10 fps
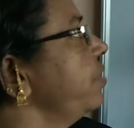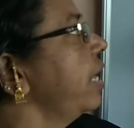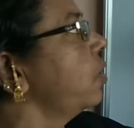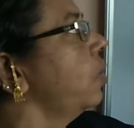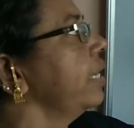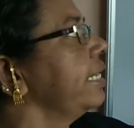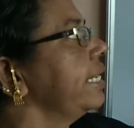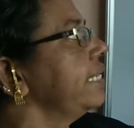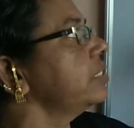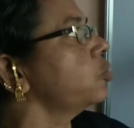we are calling it
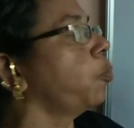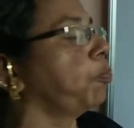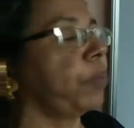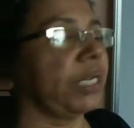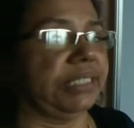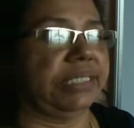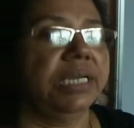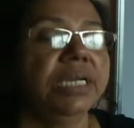as cuprous.